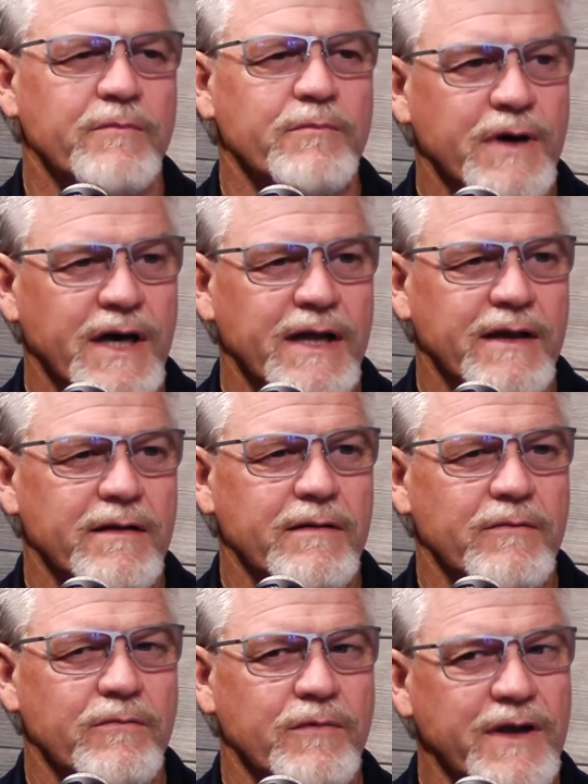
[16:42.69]
But
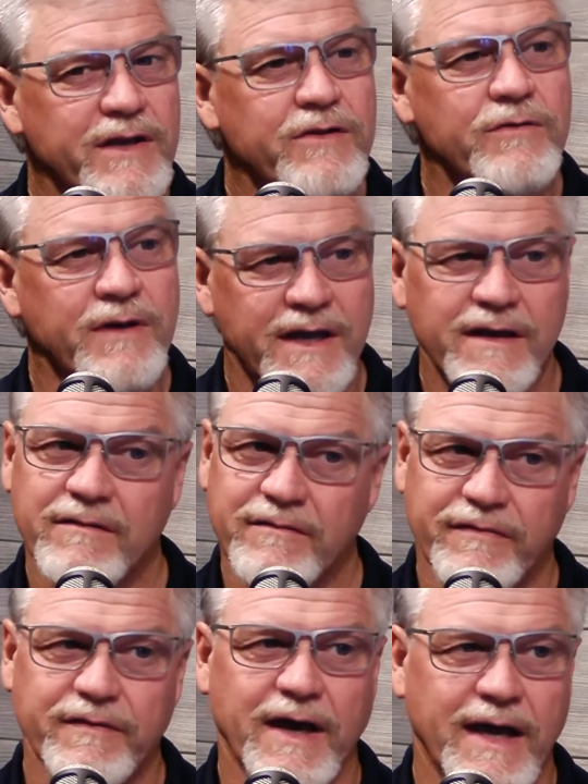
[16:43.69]
we do
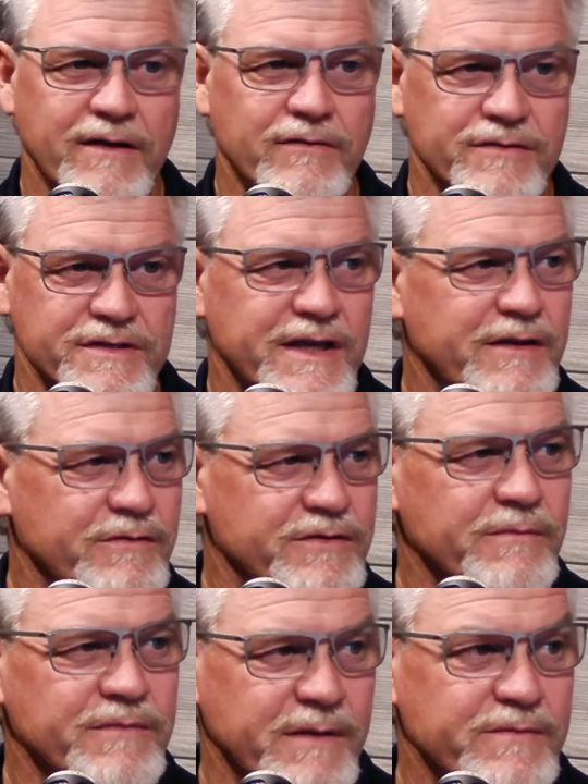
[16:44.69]
have idols that
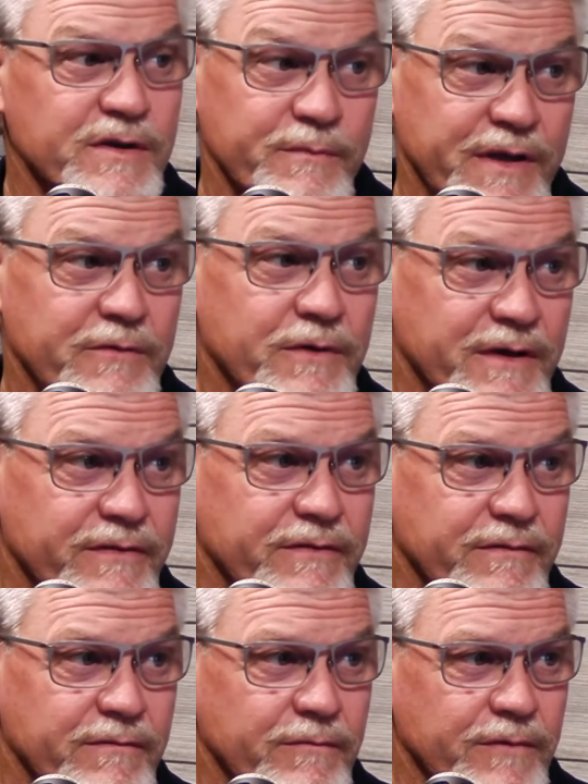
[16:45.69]
sometimes compete with
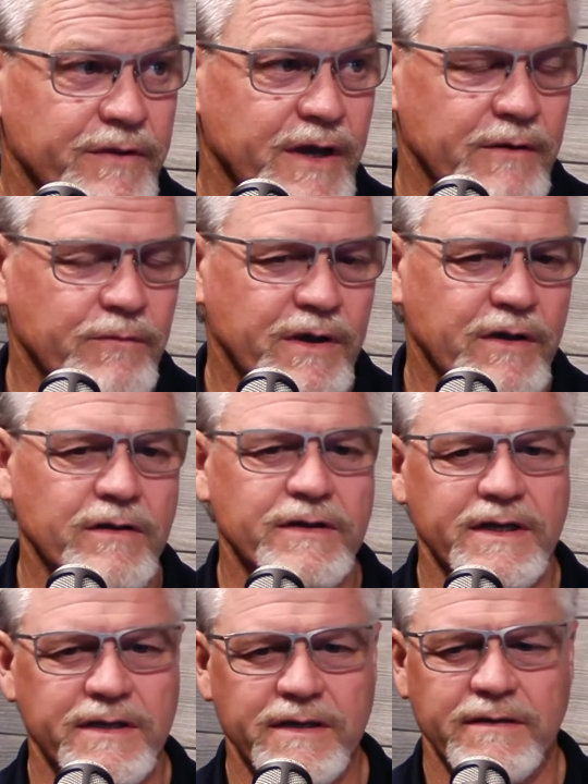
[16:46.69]
God, and we all
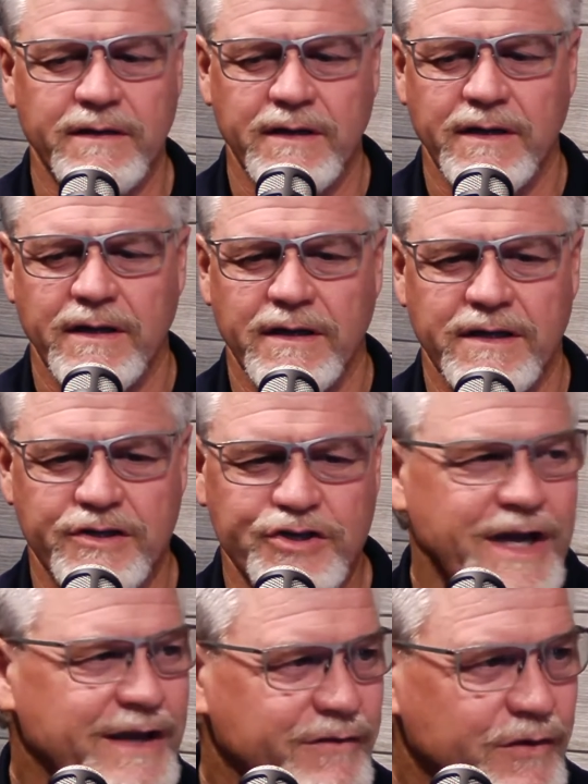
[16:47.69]
need to
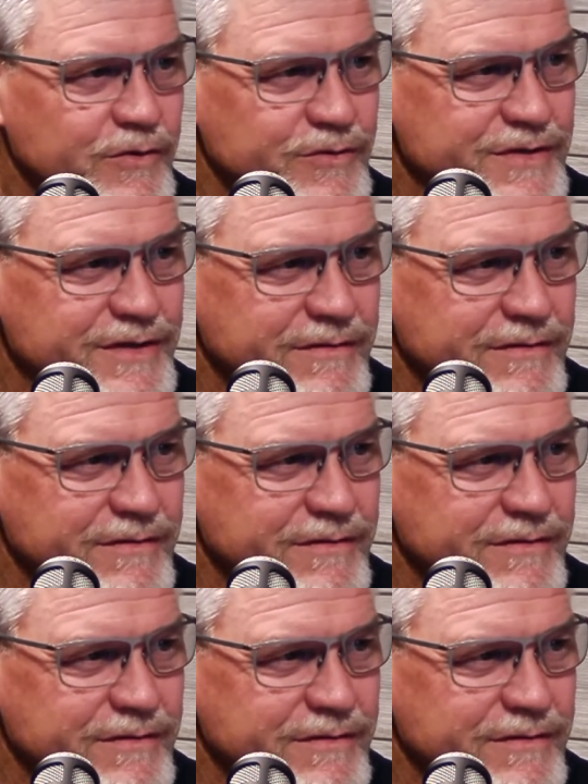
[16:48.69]
check those,